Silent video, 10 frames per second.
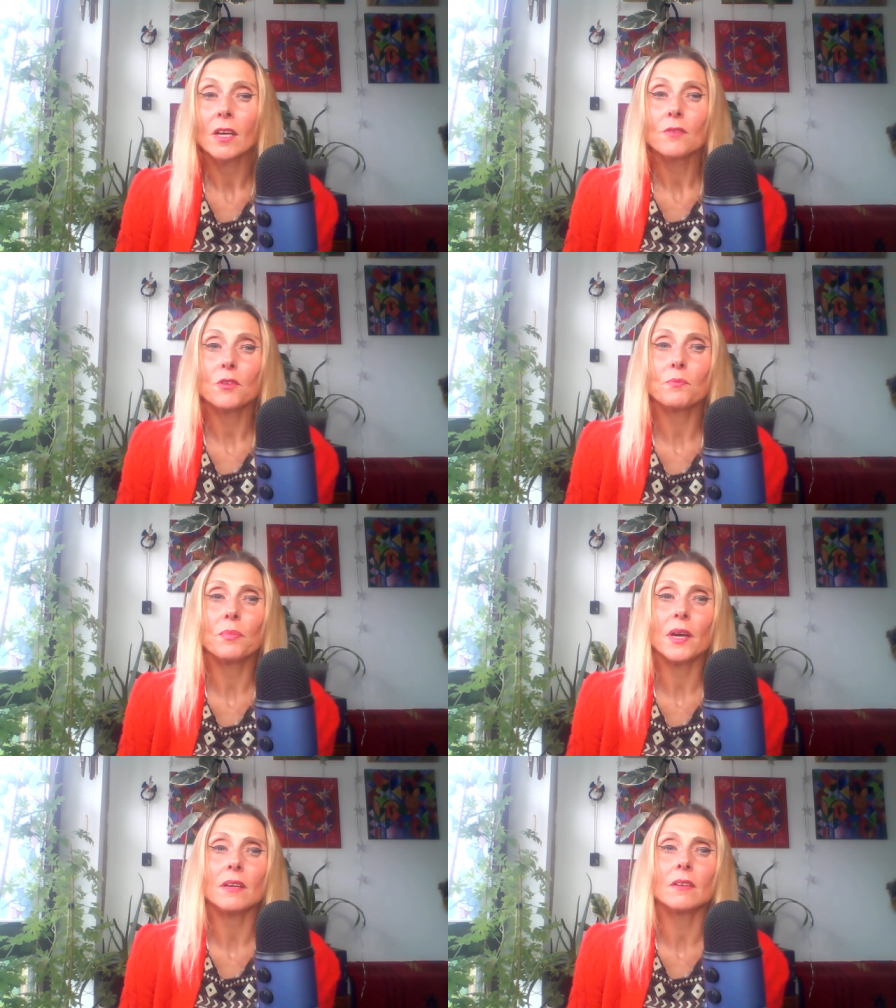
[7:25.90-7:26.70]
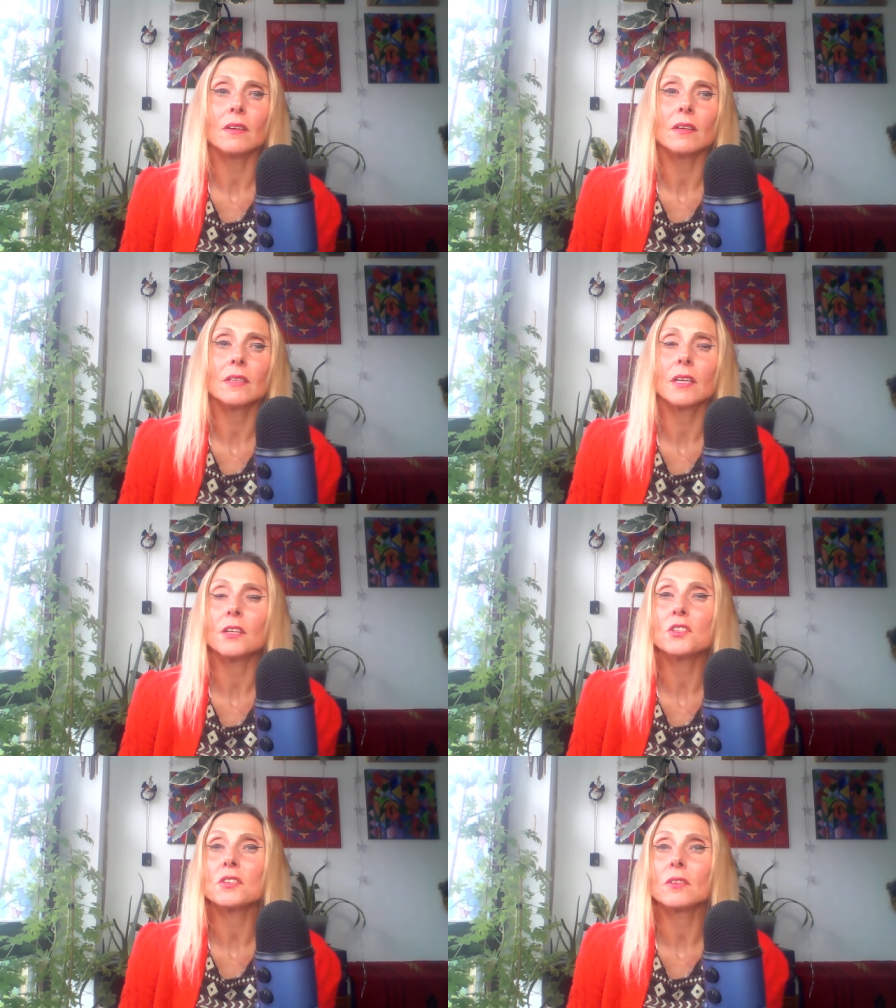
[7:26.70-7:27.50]
for better
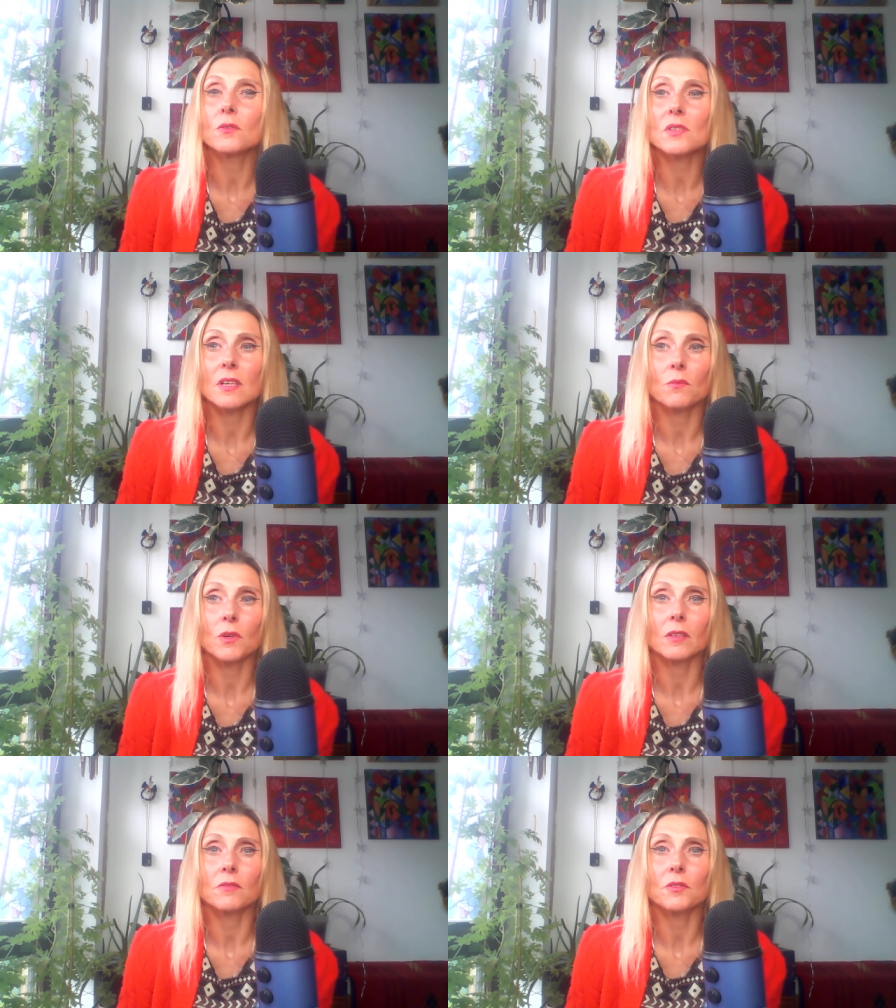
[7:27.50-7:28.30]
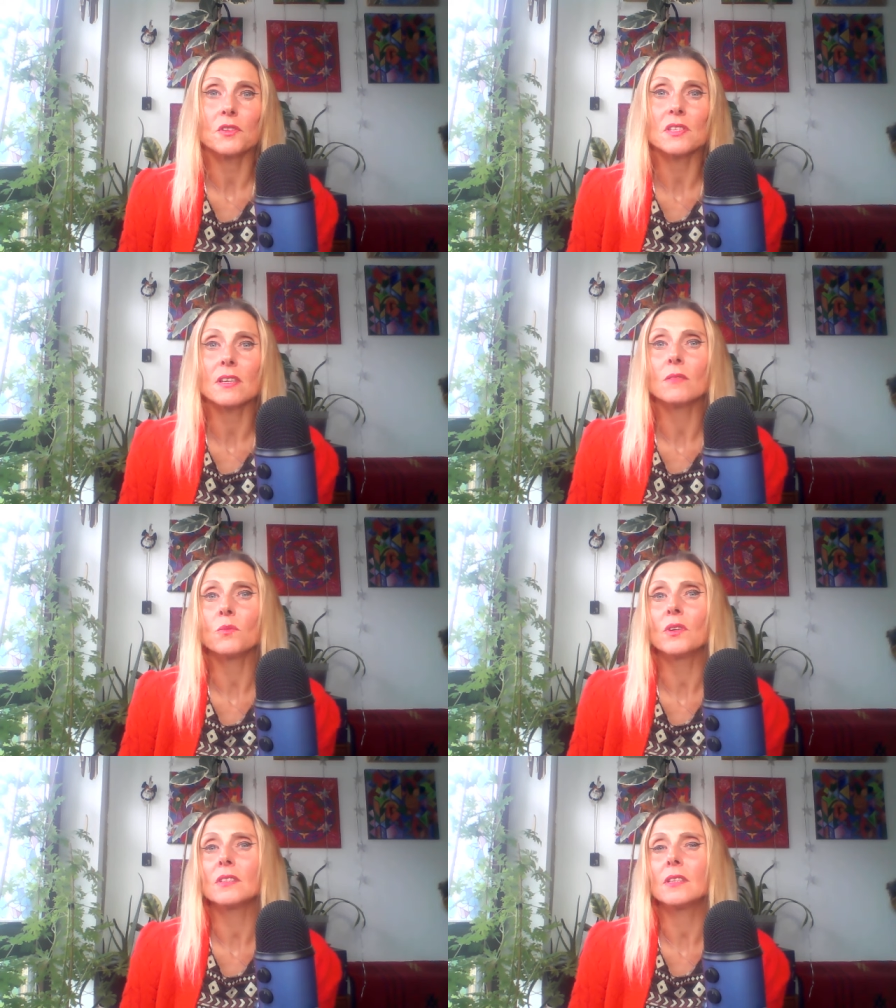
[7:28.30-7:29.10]
getting to know someone, for
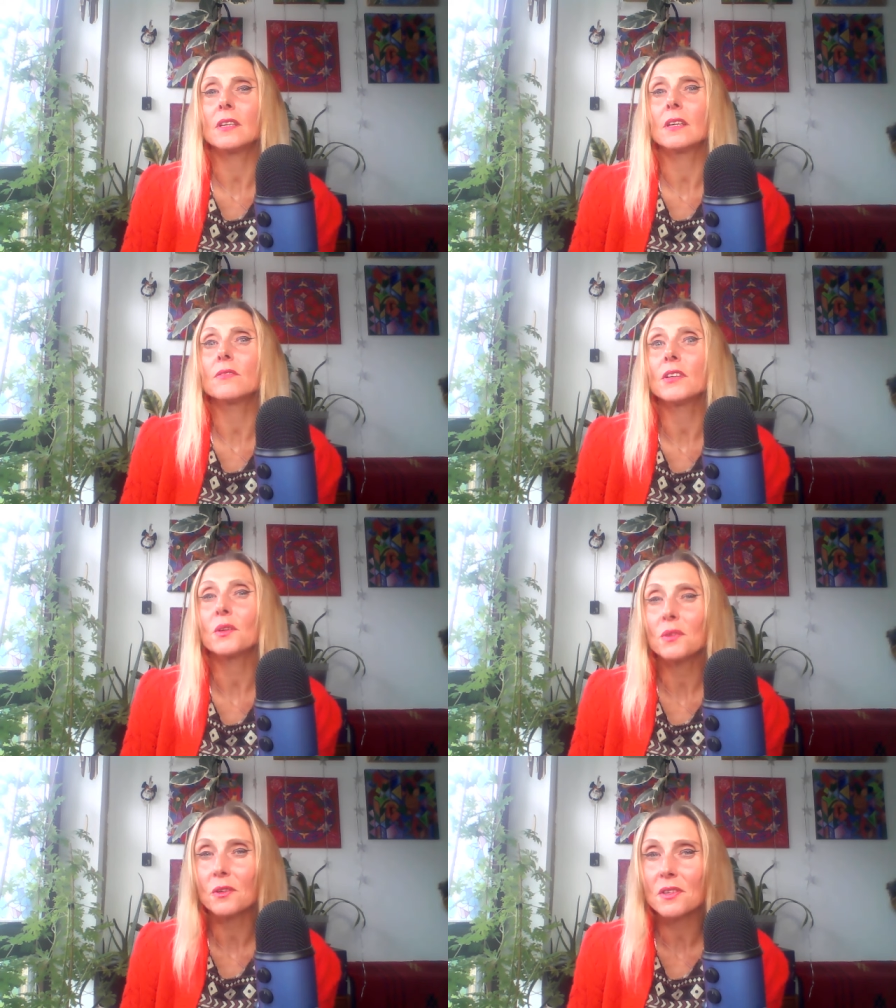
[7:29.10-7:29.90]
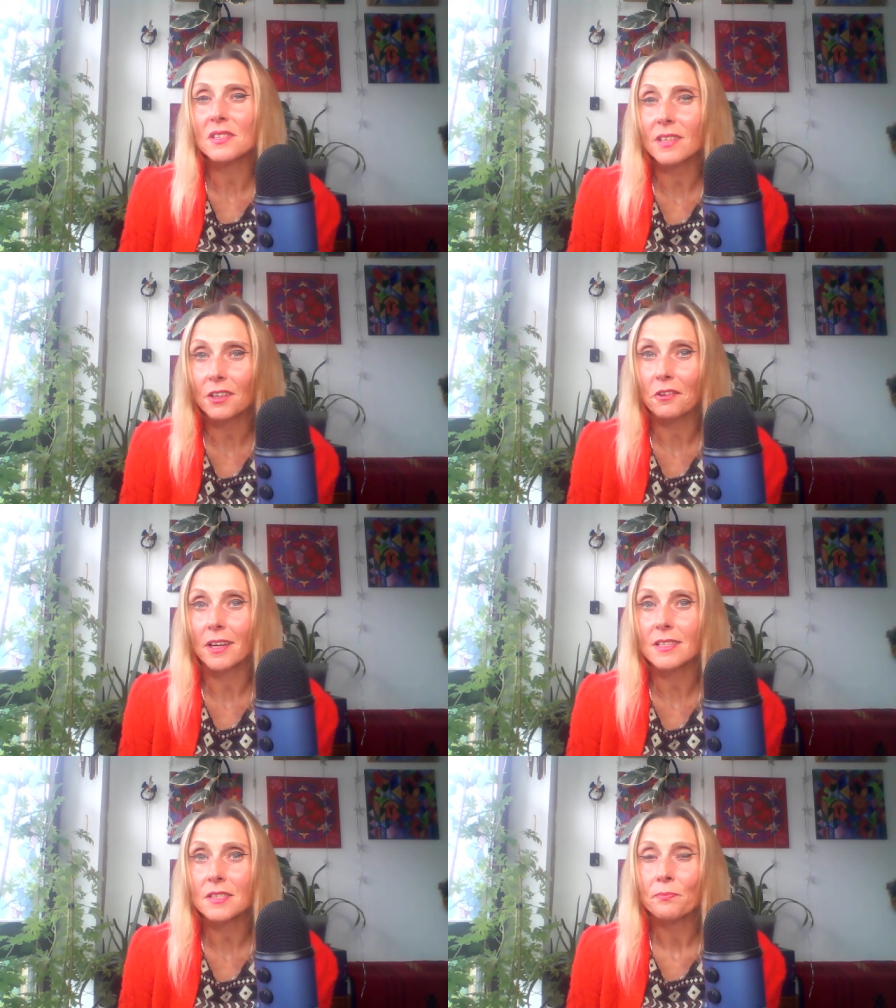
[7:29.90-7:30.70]
someone giving you your
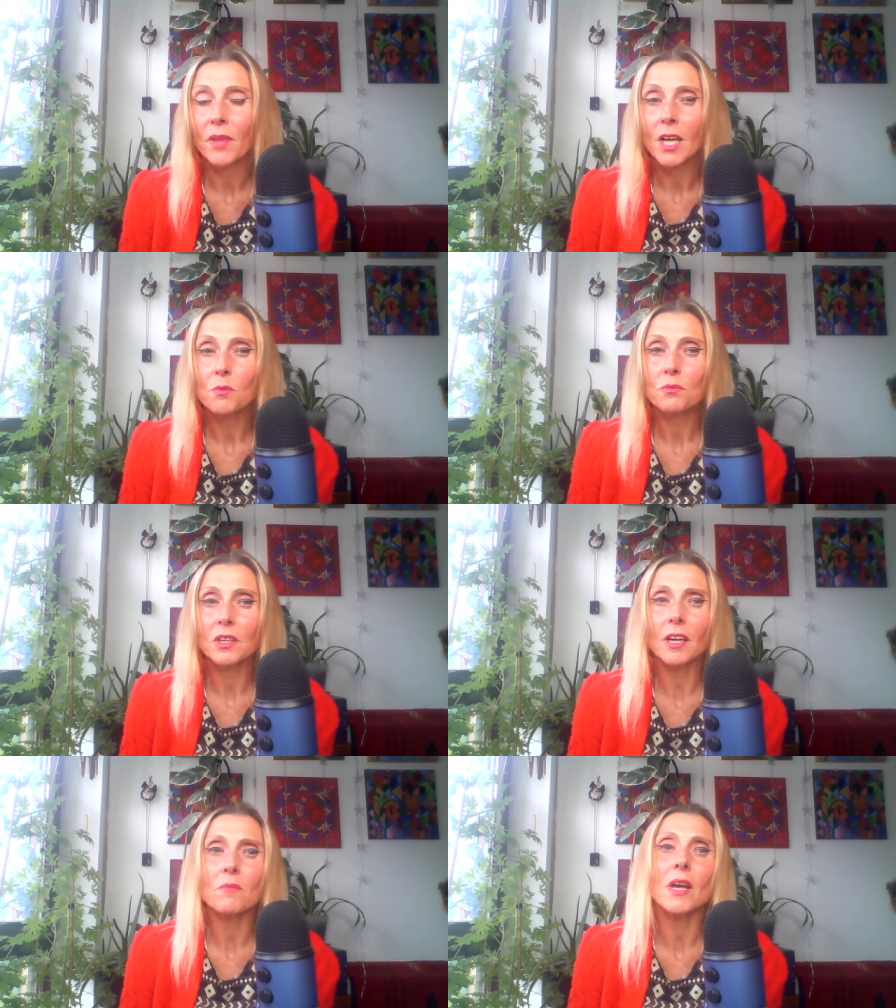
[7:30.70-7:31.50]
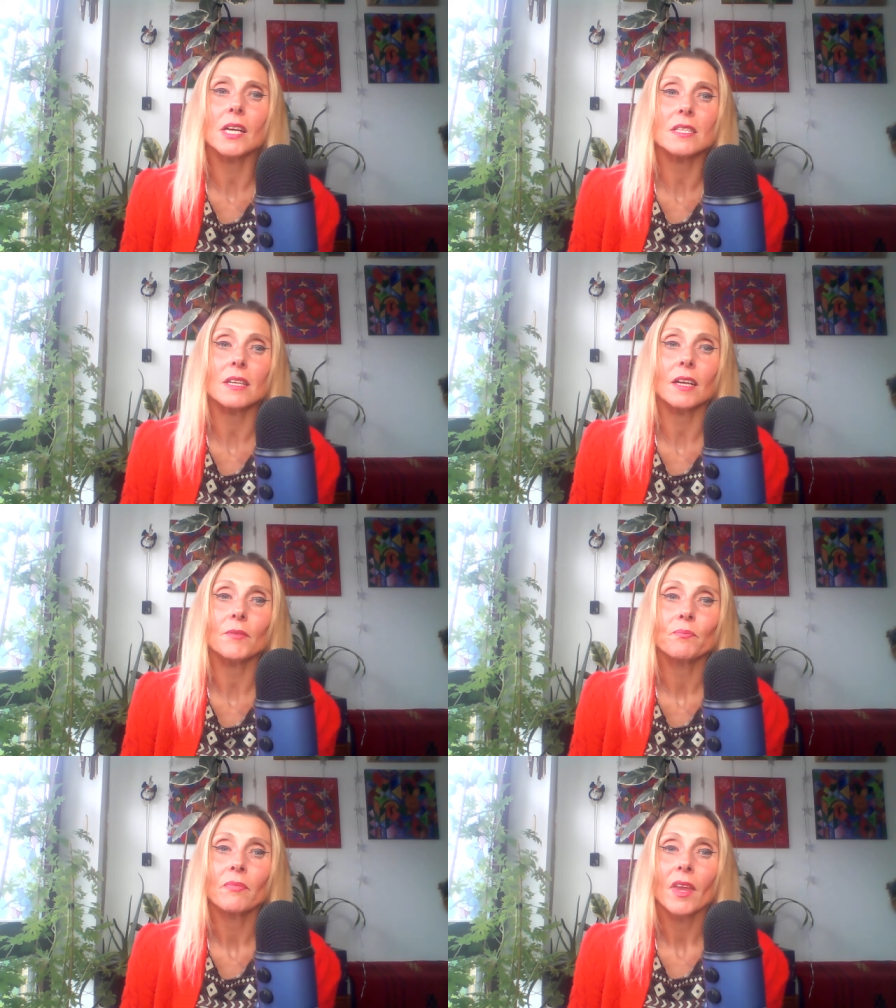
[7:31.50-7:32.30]
secrets. Pretty amazing.